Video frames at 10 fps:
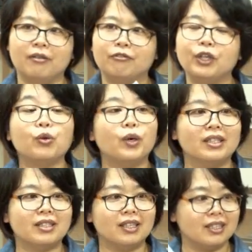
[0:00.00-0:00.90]

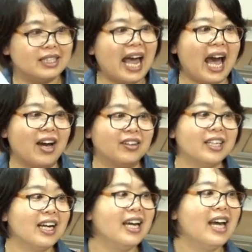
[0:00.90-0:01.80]
frequent sound
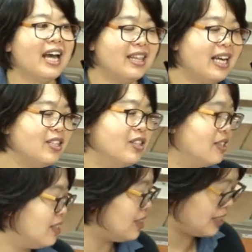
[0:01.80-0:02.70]
and then
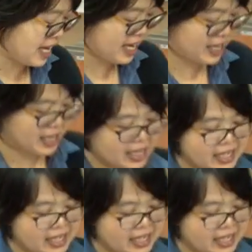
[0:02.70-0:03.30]
just say